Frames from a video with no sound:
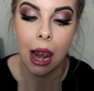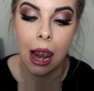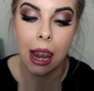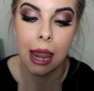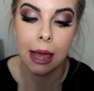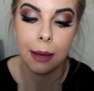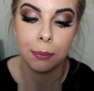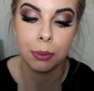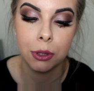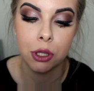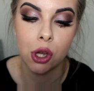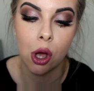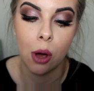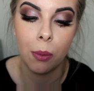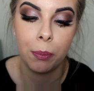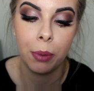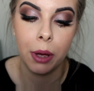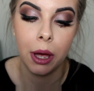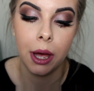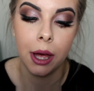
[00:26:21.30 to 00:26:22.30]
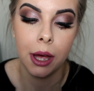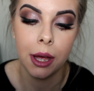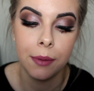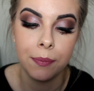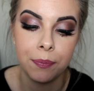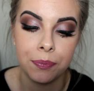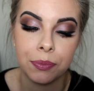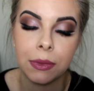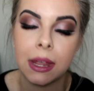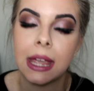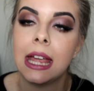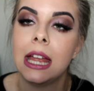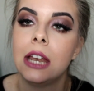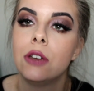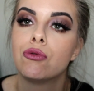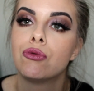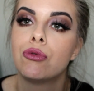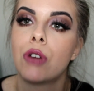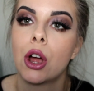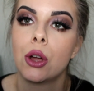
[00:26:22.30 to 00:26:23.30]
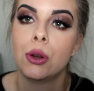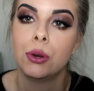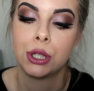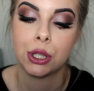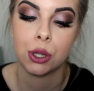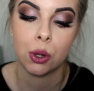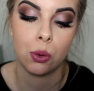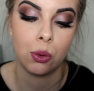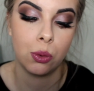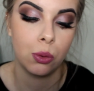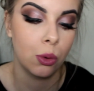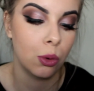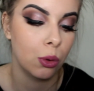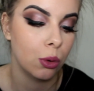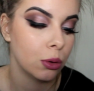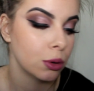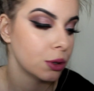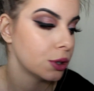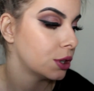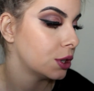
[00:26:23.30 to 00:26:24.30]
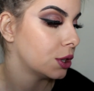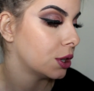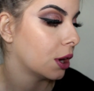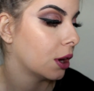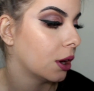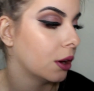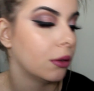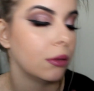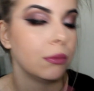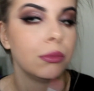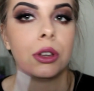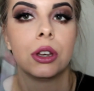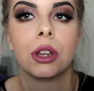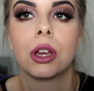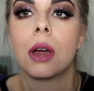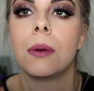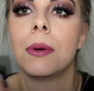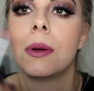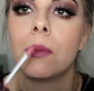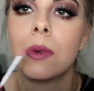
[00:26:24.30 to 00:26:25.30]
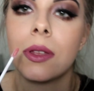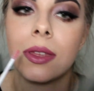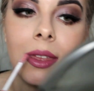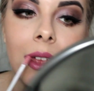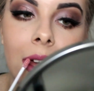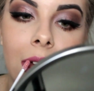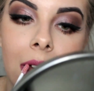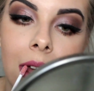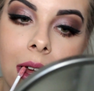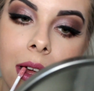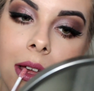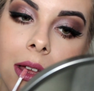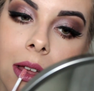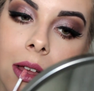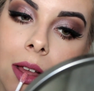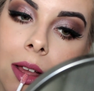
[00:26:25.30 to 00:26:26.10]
lip topper in Rose Quartz. So I'm going to go in with that.